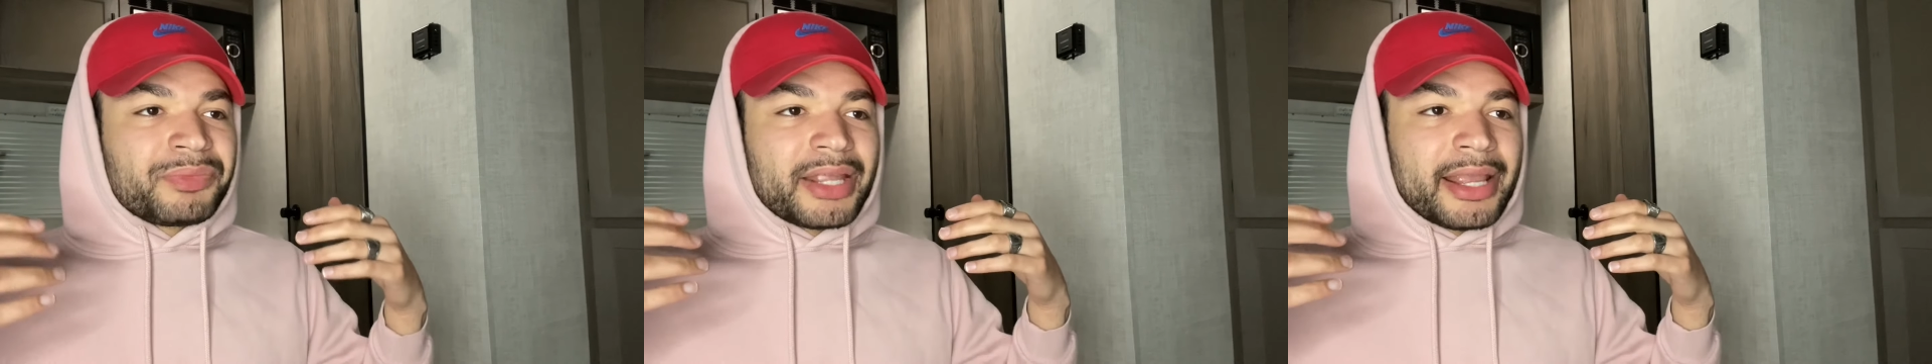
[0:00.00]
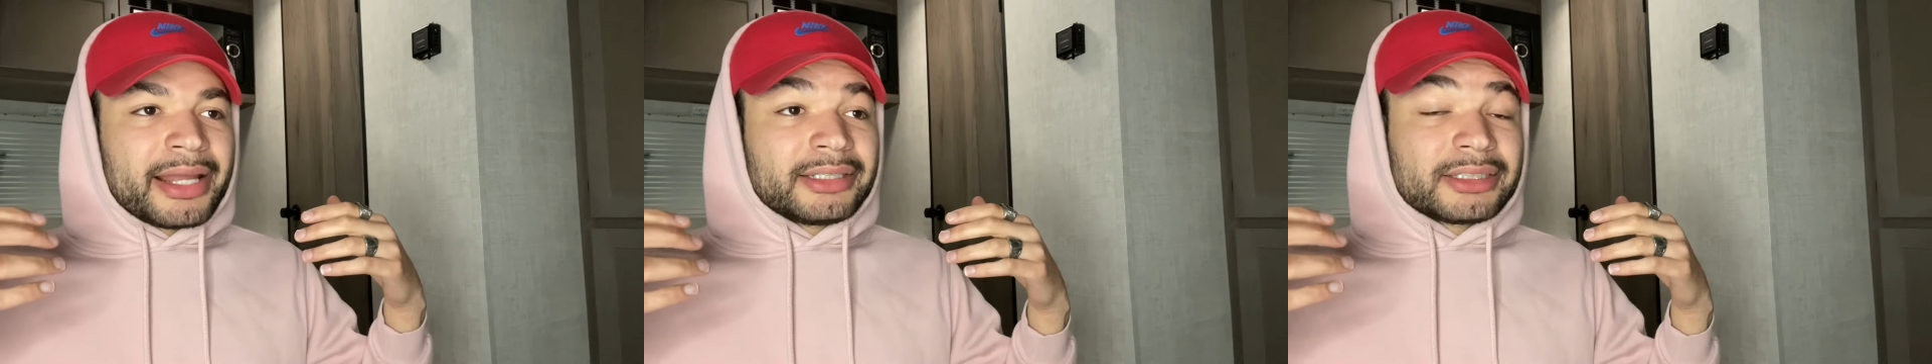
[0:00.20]

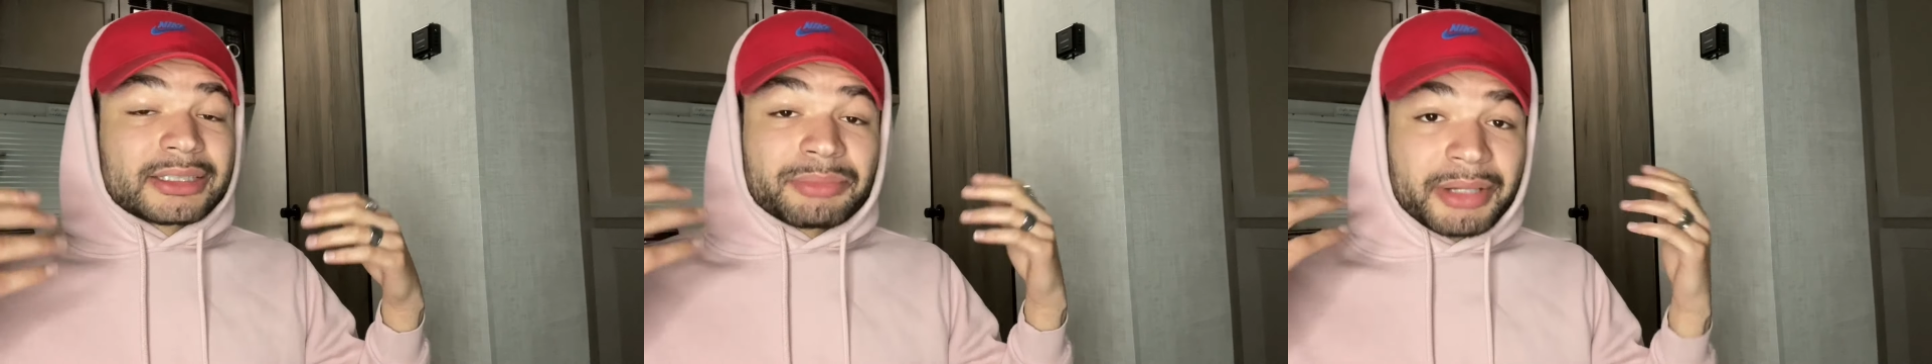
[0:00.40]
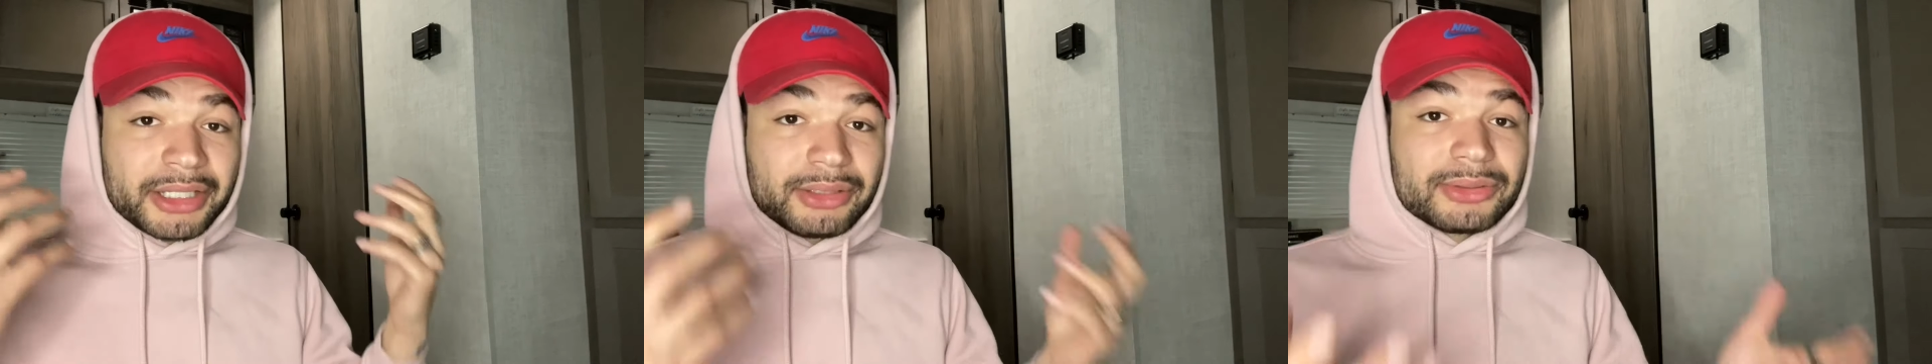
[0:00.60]
and just
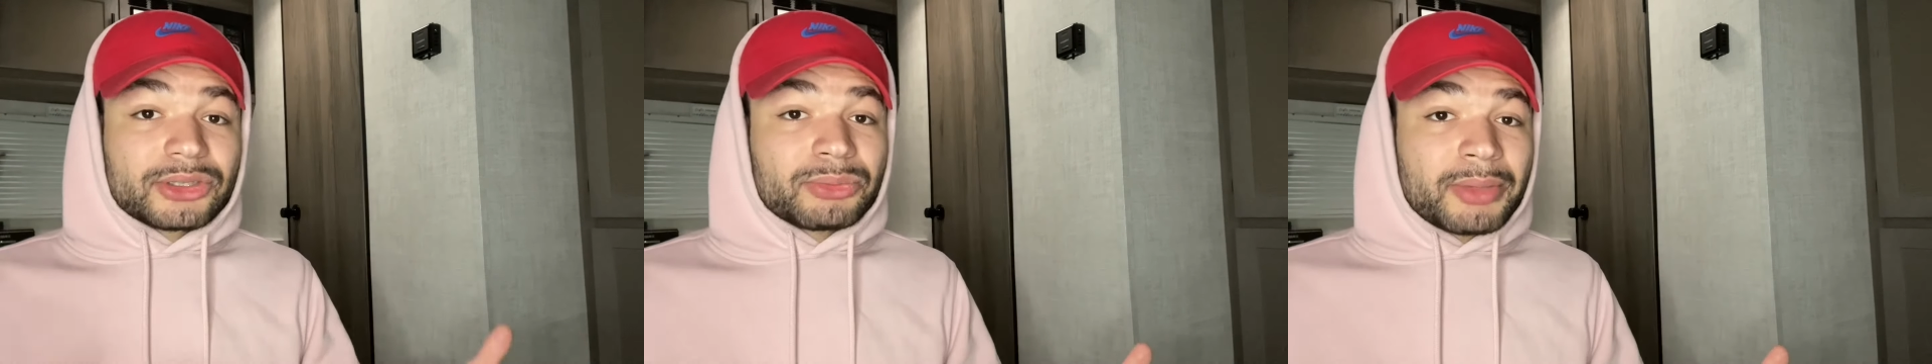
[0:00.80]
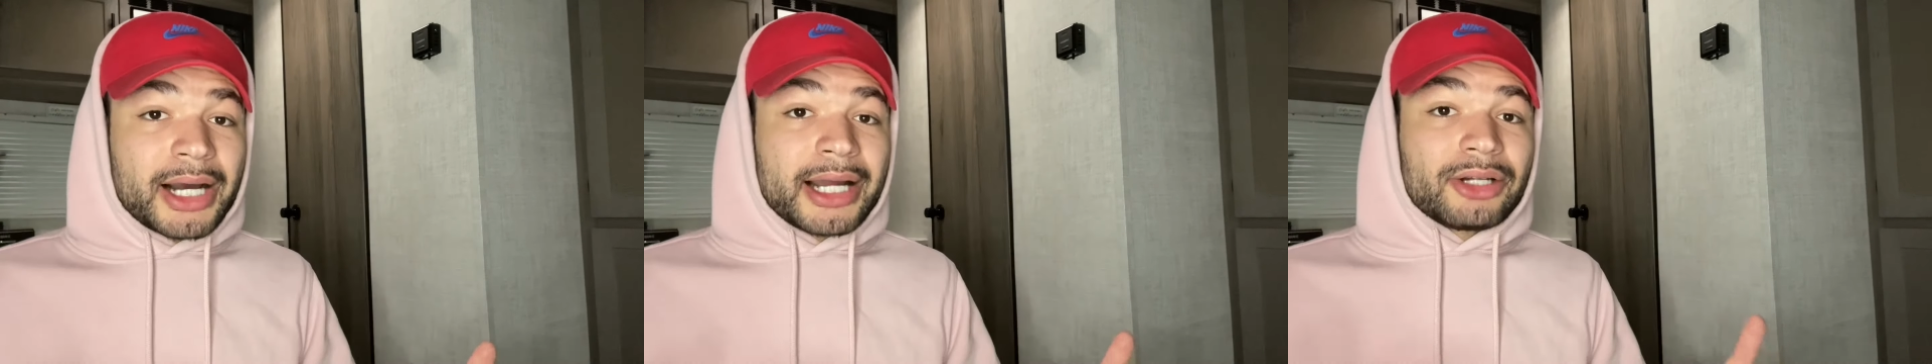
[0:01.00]
make you
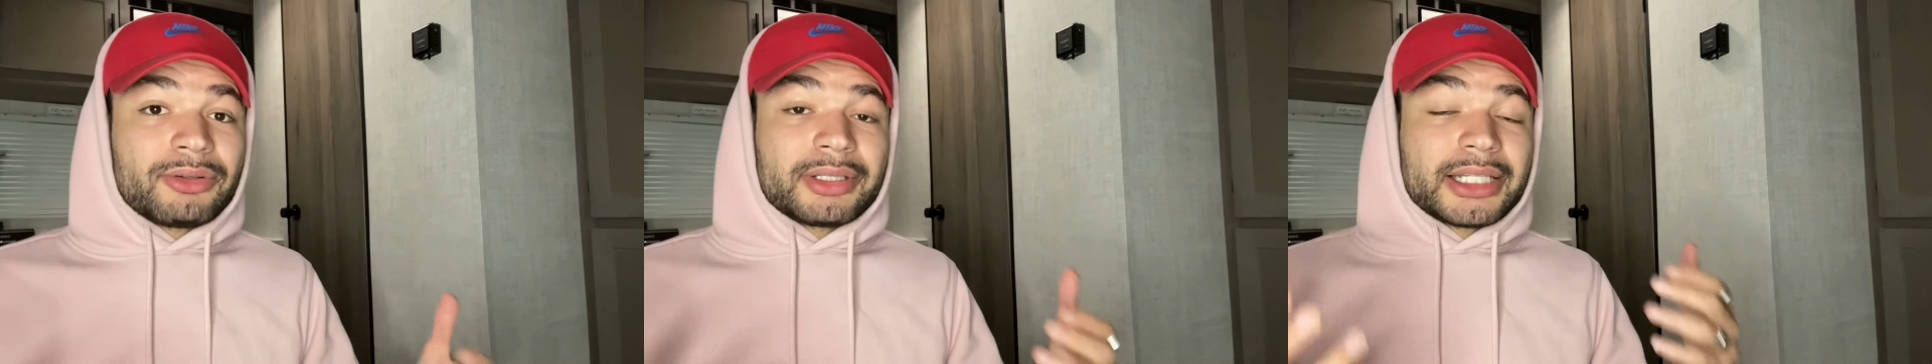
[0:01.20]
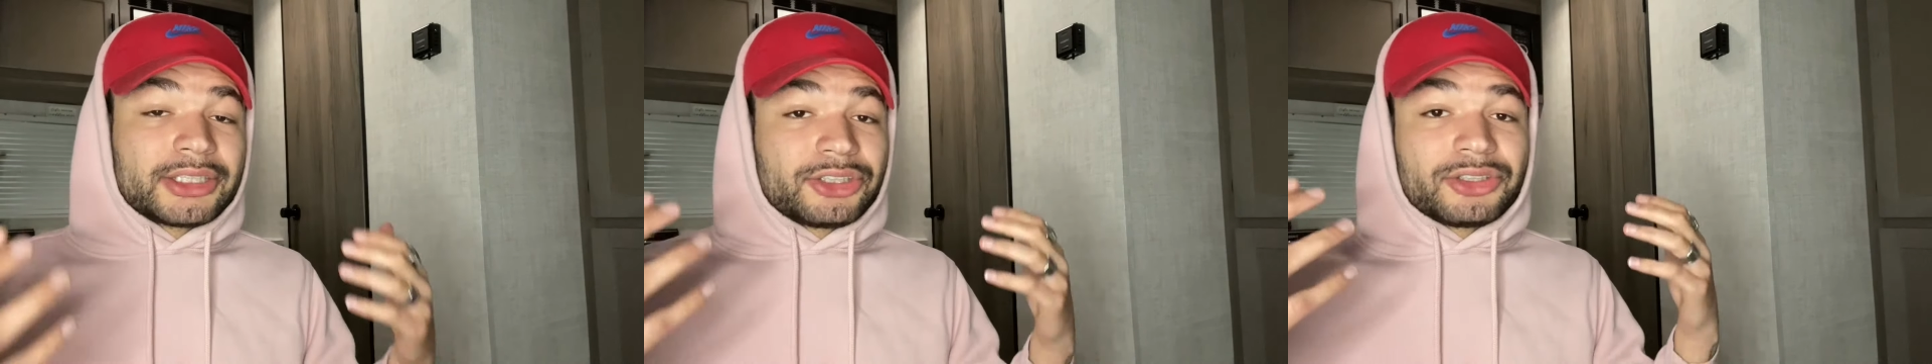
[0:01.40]
smile
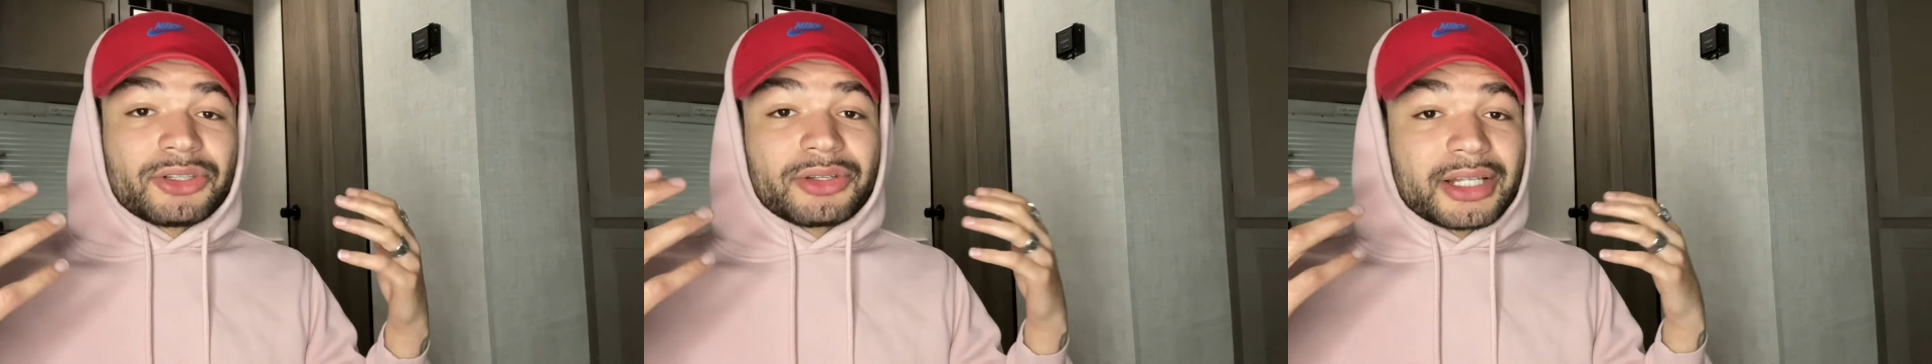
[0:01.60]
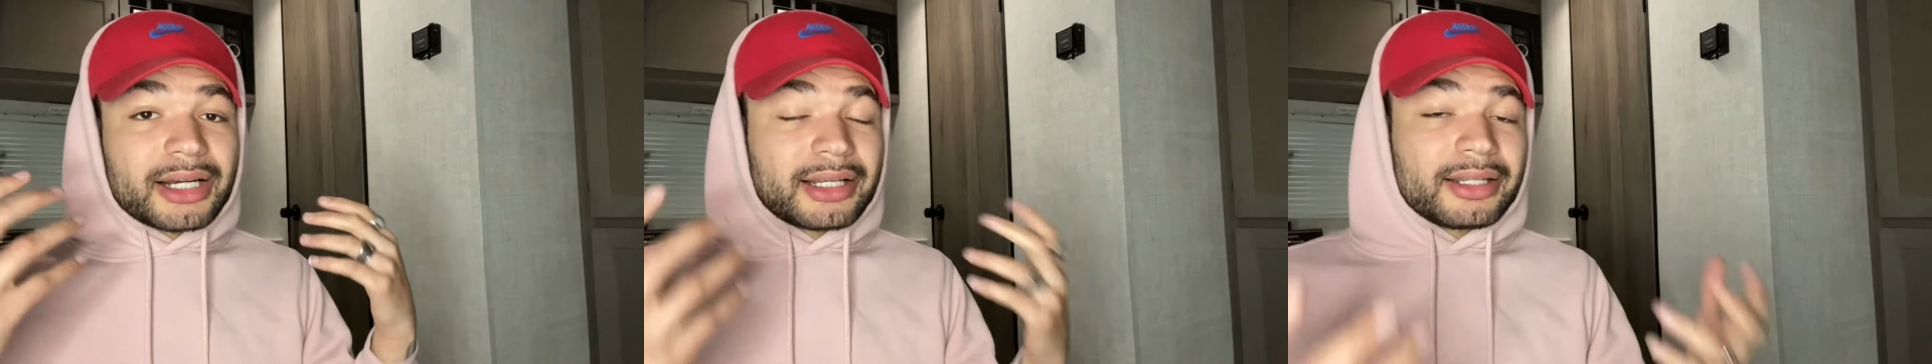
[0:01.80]
and let you know
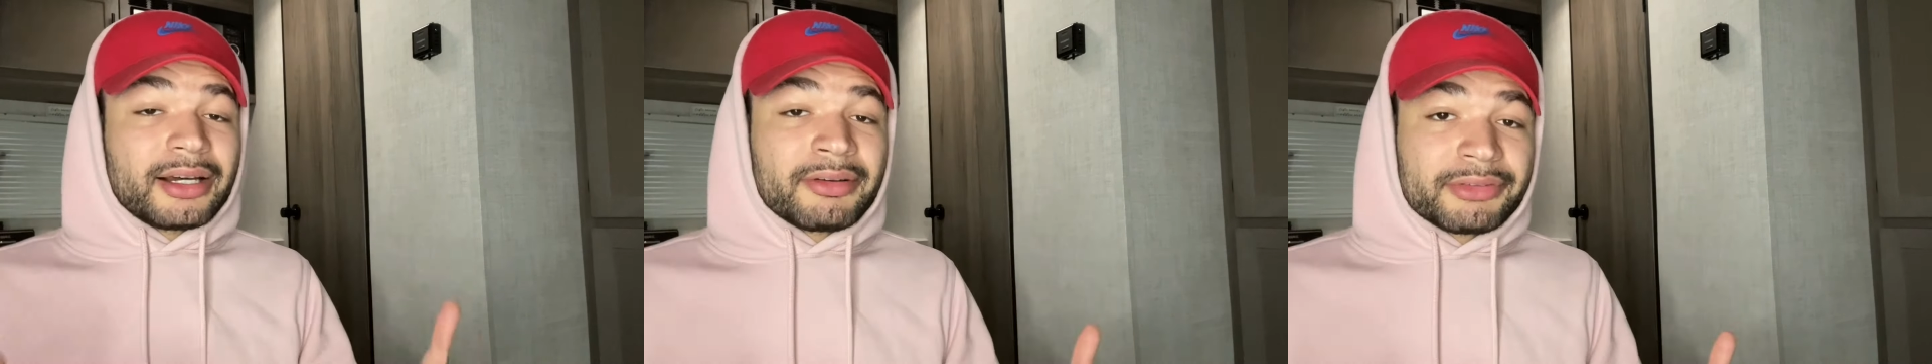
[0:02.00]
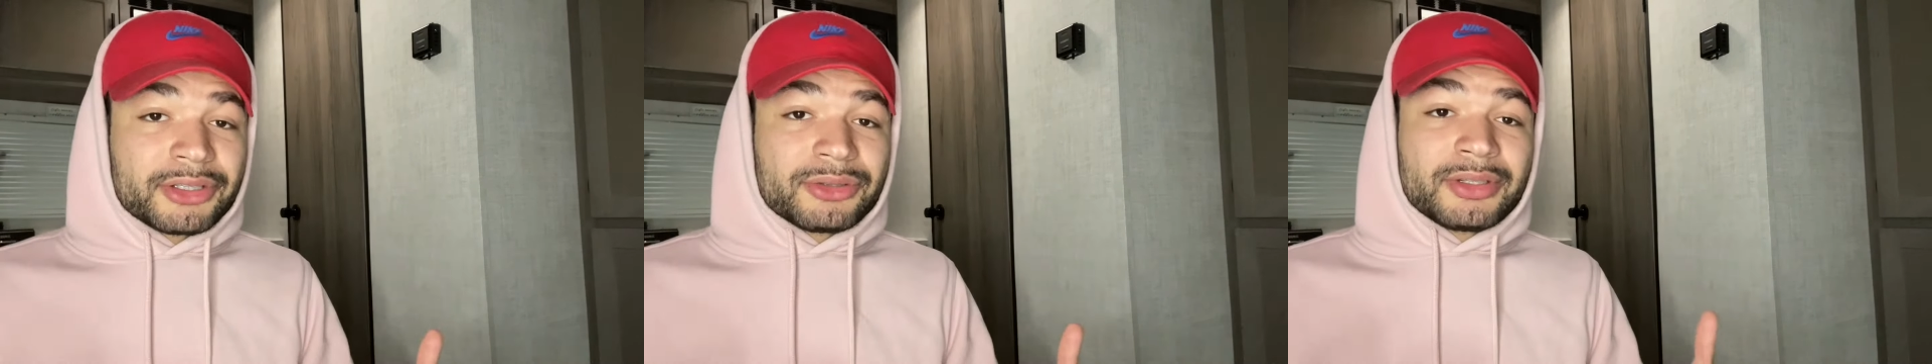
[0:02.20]
that I
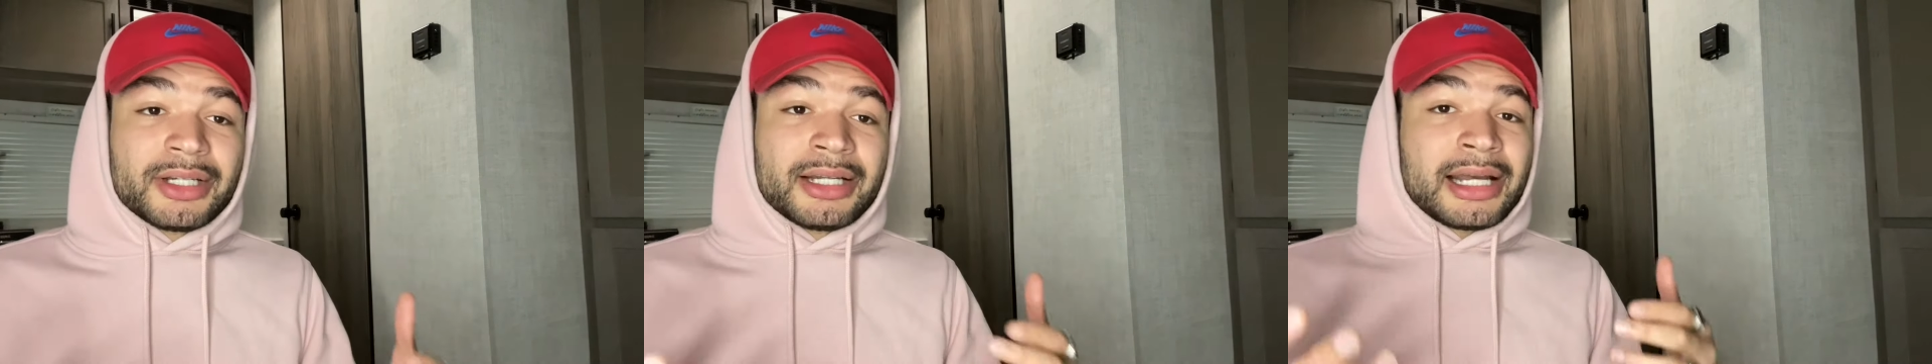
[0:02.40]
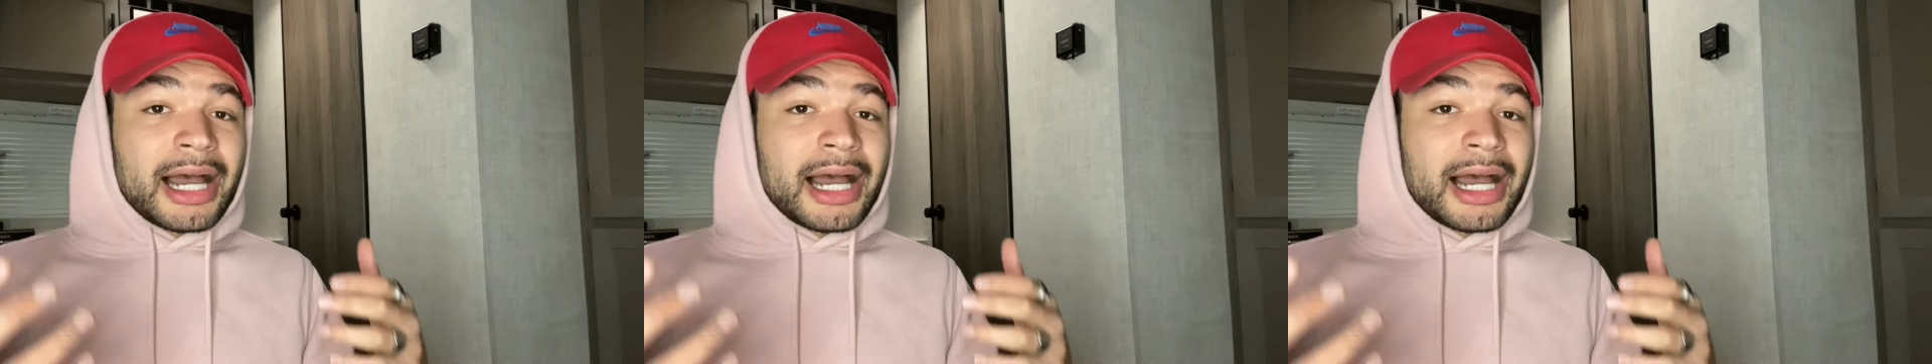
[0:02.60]
love you,